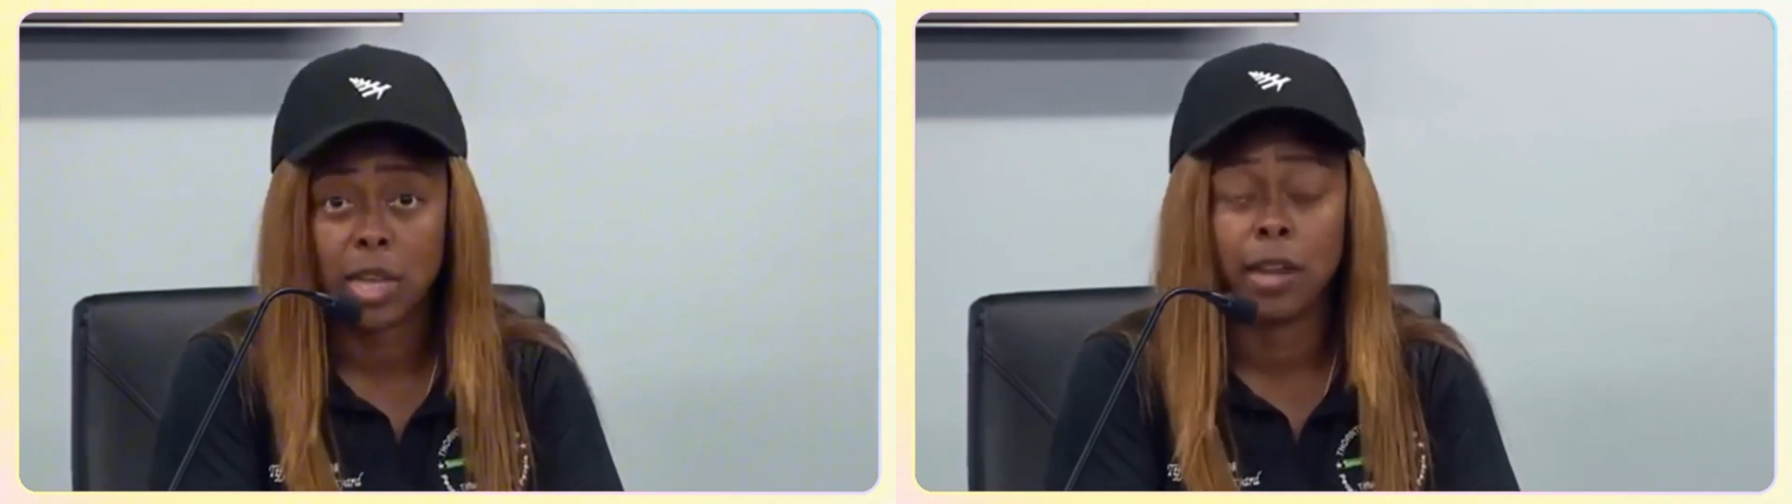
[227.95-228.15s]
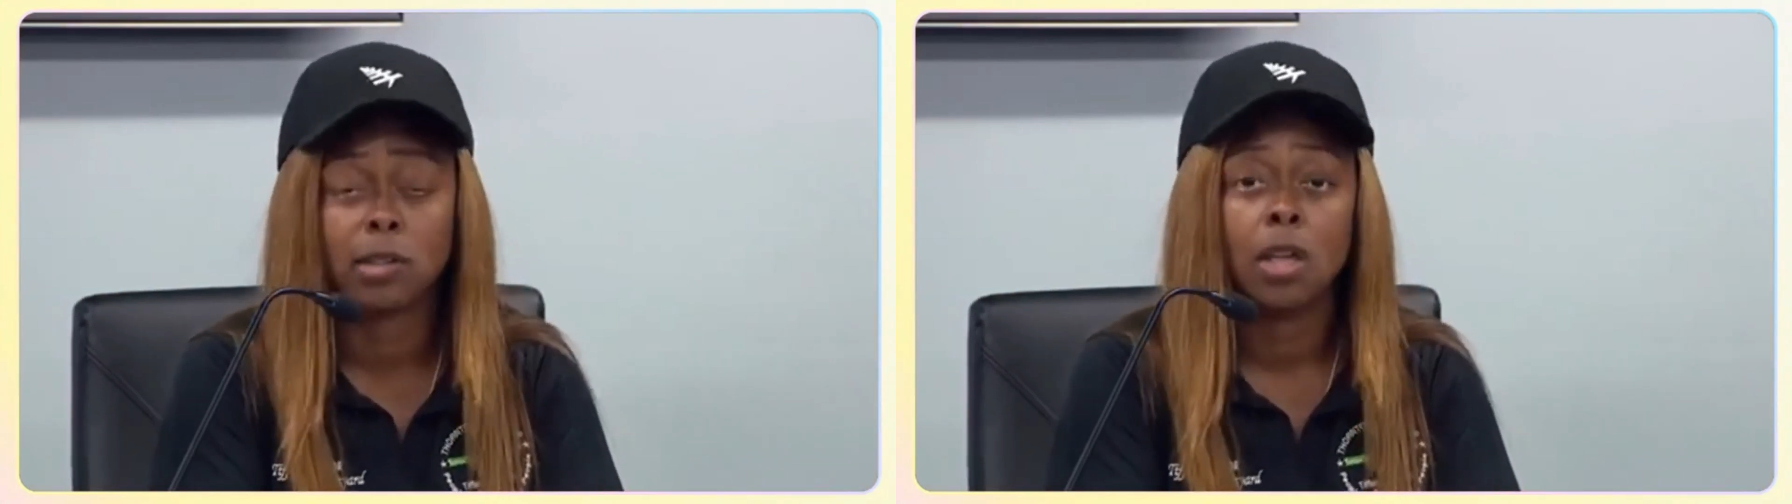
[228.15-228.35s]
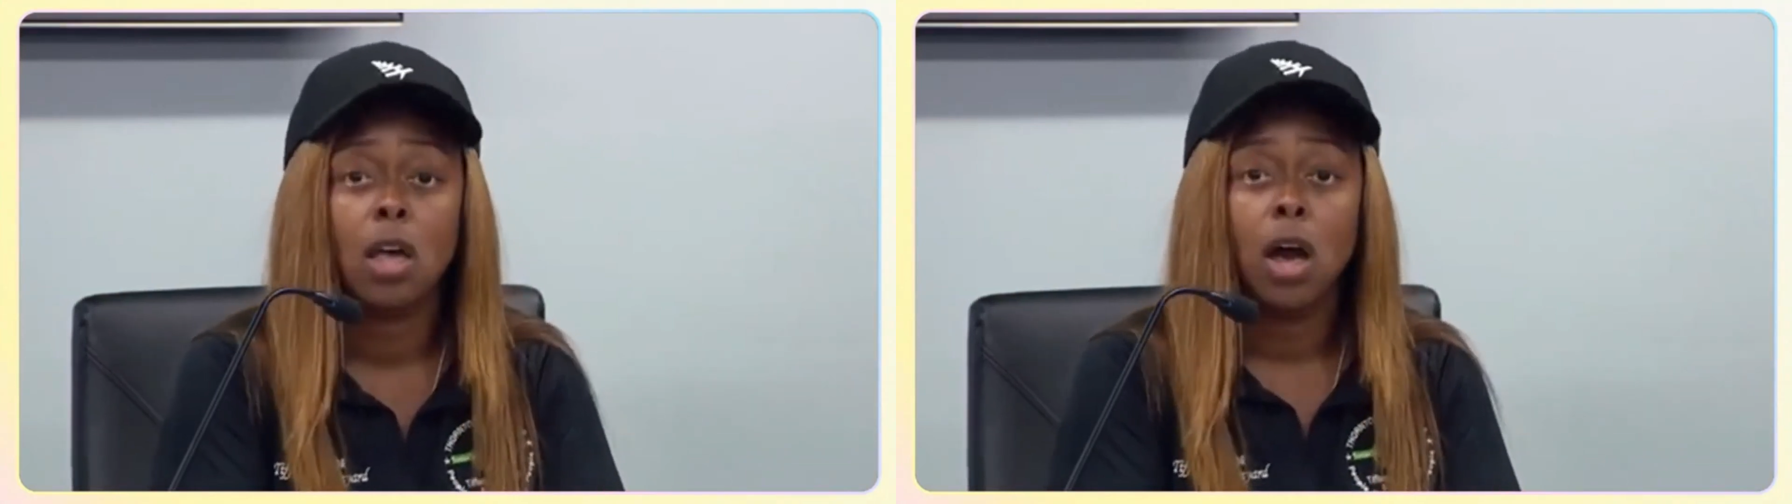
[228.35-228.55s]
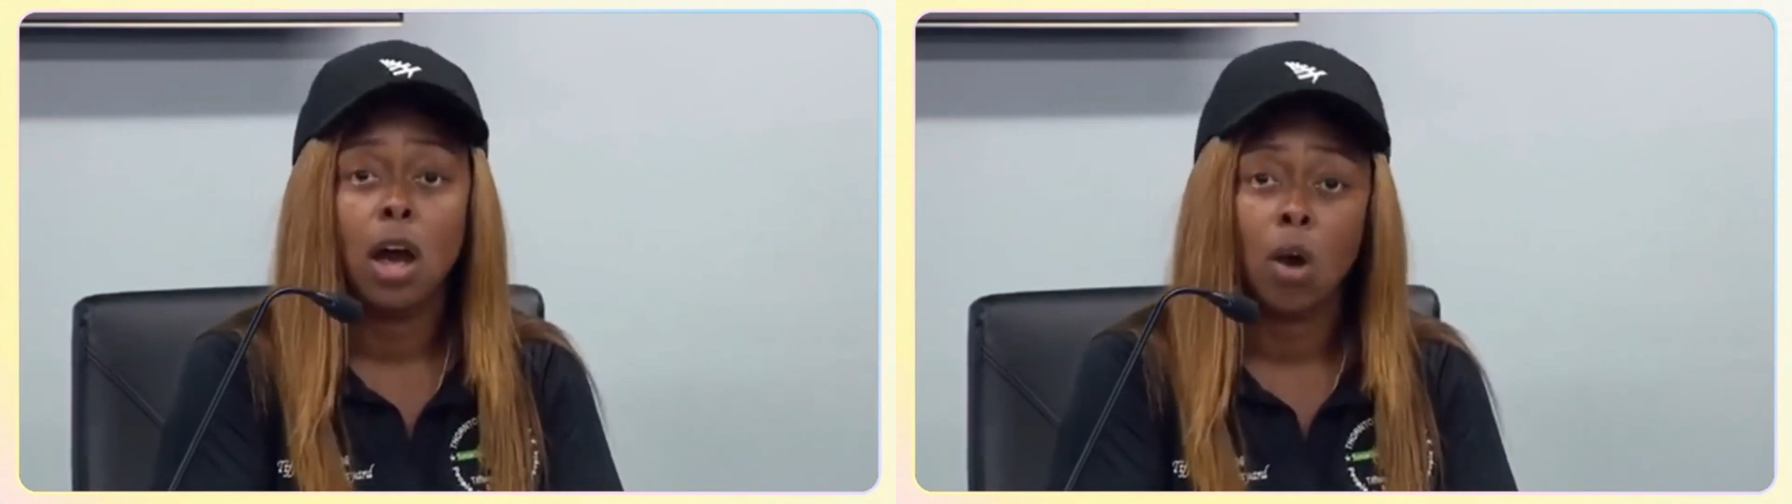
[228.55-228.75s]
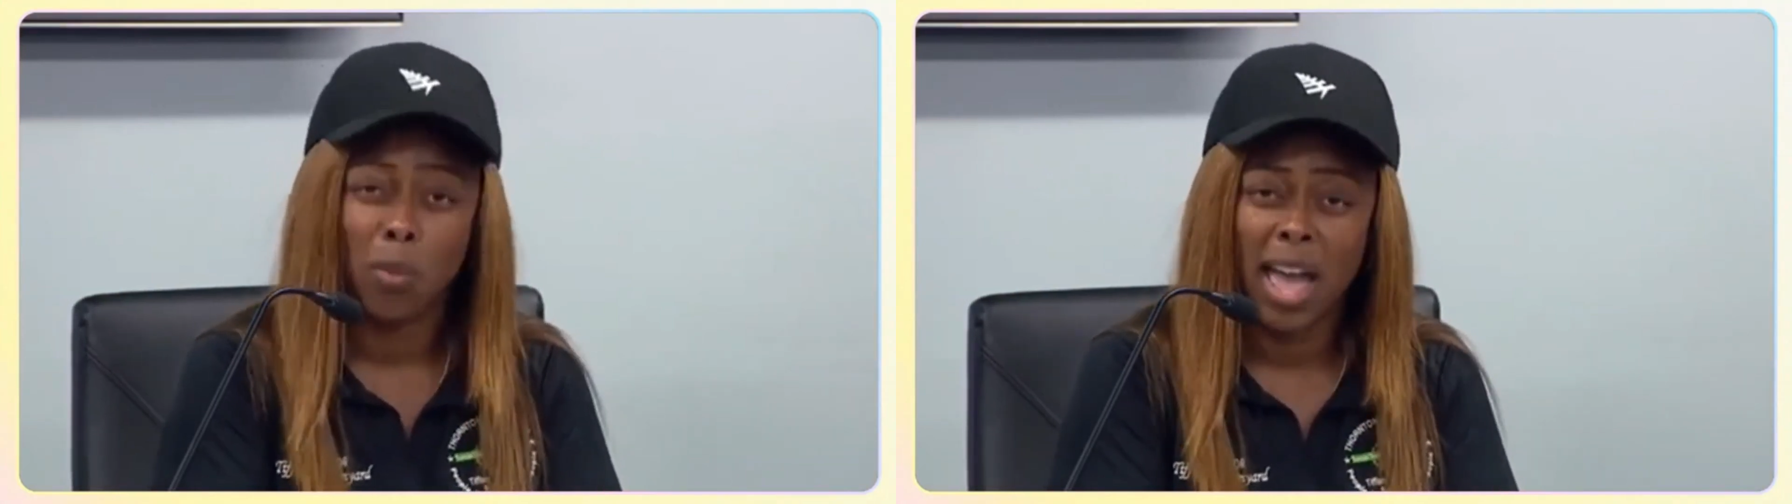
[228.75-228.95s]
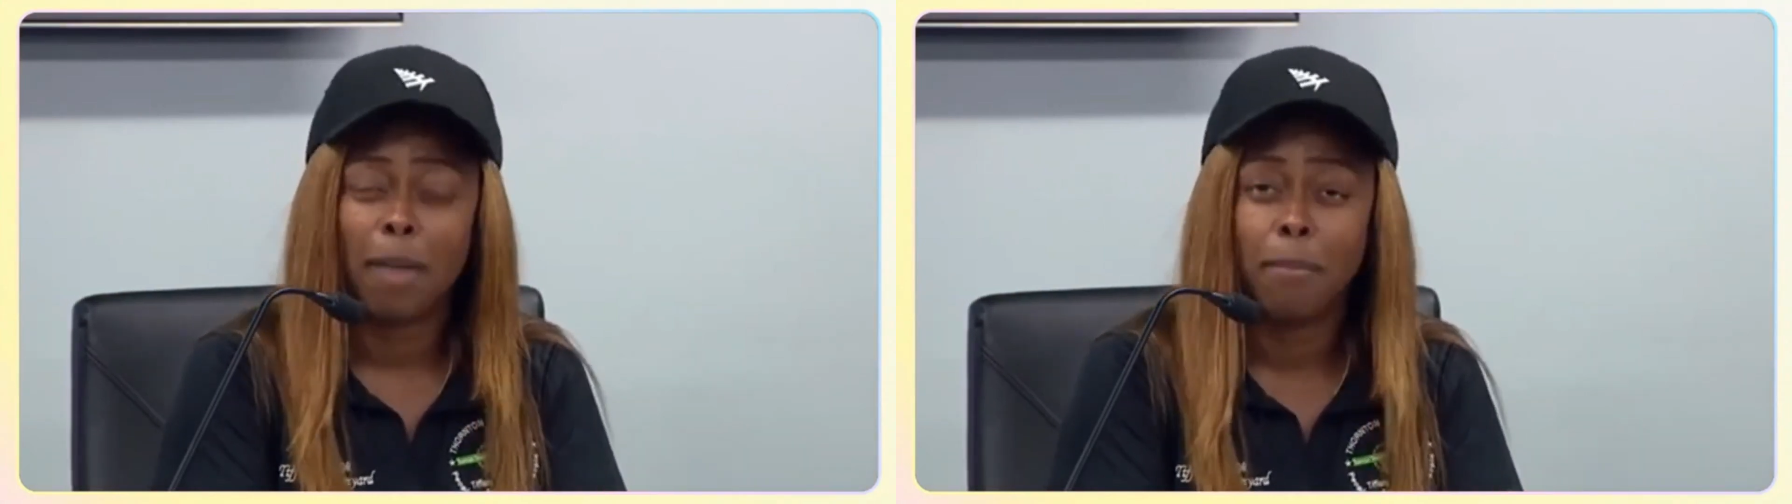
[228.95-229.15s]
This one's gone.